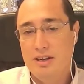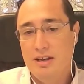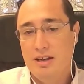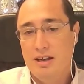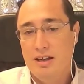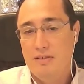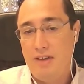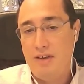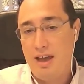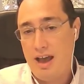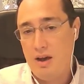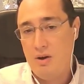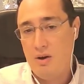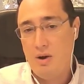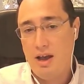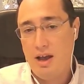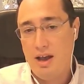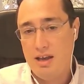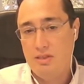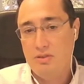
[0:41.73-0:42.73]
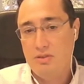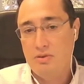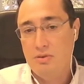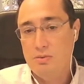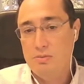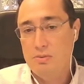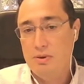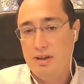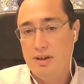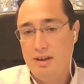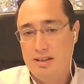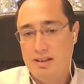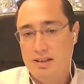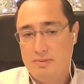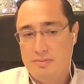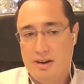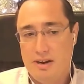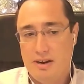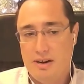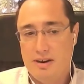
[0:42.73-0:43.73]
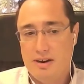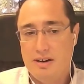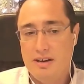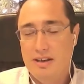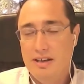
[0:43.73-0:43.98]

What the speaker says: of how high-throughput SPR